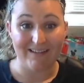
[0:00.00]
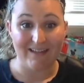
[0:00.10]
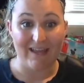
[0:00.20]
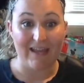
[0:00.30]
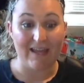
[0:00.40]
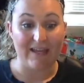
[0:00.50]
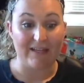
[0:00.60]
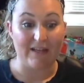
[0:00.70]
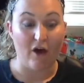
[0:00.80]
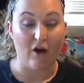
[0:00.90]

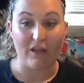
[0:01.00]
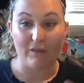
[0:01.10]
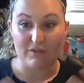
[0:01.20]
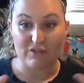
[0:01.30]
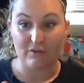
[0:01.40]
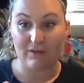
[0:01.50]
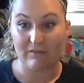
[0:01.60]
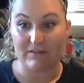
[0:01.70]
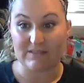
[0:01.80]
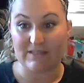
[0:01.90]
And all I was doing
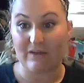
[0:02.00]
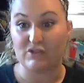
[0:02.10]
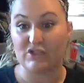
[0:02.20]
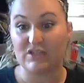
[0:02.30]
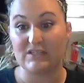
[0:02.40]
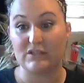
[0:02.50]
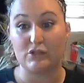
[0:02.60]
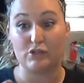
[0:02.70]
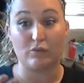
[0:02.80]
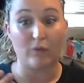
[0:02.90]
was I was just
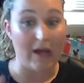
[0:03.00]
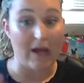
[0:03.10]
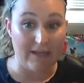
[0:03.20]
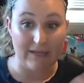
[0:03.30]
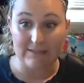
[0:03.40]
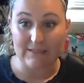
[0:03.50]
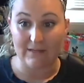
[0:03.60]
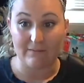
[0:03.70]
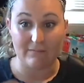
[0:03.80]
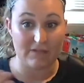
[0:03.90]
trying
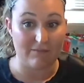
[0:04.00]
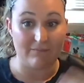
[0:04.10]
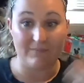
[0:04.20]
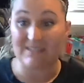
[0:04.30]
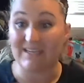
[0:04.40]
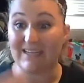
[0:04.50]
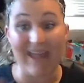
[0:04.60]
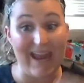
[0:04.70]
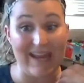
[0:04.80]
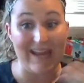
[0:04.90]
to
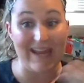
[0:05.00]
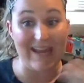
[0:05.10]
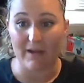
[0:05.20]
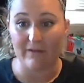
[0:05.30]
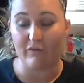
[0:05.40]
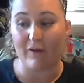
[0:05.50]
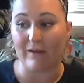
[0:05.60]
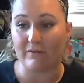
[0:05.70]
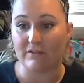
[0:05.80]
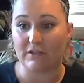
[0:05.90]
gain kind of
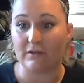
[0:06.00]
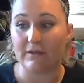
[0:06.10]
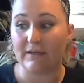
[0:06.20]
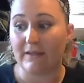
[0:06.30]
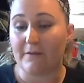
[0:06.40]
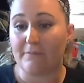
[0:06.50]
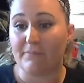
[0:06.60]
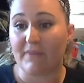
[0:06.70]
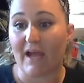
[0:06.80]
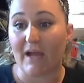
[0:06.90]
ground. So
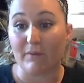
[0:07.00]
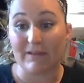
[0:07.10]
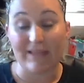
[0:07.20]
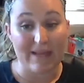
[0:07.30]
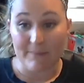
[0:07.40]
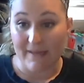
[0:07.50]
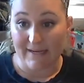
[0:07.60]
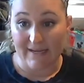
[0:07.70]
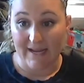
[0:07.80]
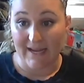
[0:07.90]
I would lay in bed
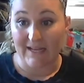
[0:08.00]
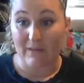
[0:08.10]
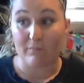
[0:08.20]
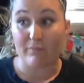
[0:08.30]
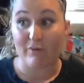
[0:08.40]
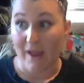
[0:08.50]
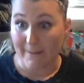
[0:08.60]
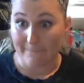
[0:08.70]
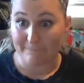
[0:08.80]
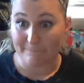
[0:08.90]
at night and I would
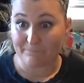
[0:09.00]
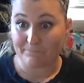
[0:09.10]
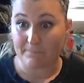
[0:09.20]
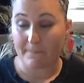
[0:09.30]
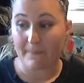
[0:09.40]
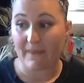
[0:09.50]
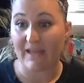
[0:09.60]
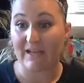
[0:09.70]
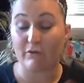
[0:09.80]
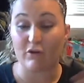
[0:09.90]
pray
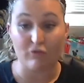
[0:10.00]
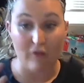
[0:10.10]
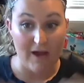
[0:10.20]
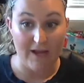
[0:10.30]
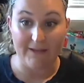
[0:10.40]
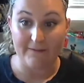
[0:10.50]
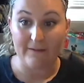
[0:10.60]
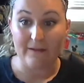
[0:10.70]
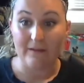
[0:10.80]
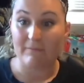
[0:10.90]
and I would cry.
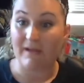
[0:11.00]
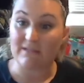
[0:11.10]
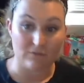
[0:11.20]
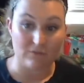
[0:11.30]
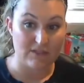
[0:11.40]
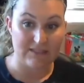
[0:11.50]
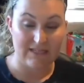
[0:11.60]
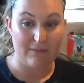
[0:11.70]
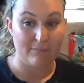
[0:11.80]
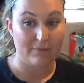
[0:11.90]
My husband was
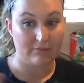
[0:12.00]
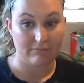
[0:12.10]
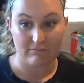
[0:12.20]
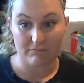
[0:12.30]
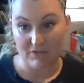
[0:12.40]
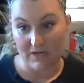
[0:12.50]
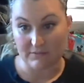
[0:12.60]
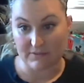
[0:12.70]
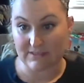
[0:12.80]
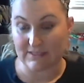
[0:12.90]
asleep. Jackson
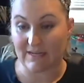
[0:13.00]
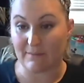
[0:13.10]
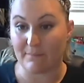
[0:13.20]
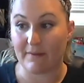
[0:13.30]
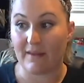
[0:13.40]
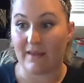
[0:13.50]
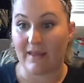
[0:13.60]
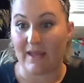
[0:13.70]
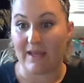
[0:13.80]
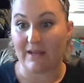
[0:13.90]
was asleep.
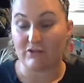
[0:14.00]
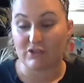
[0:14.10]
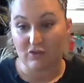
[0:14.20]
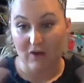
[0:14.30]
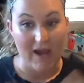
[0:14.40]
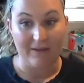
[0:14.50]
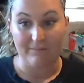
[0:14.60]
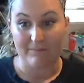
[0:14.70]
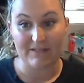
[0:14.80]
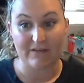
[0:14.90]
And I would just cry
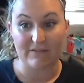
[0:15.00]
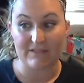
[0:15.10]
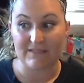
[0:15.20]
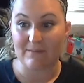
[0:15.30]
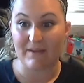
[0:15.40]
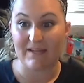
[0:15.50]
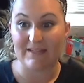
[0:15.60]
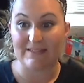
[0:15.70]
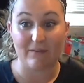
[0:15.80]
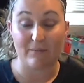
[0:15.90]
myself to sleep
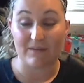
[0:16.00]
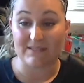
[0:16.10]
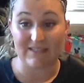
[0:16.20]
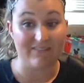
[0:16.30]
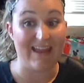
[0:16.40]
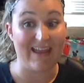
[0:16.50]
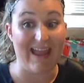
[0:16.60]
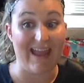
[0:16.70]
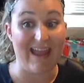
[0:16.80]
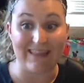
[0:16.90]
because I wasn't giving
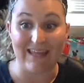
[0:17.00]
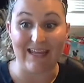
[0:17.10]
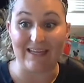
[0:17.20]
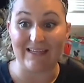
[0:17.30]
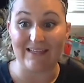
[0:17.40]
anything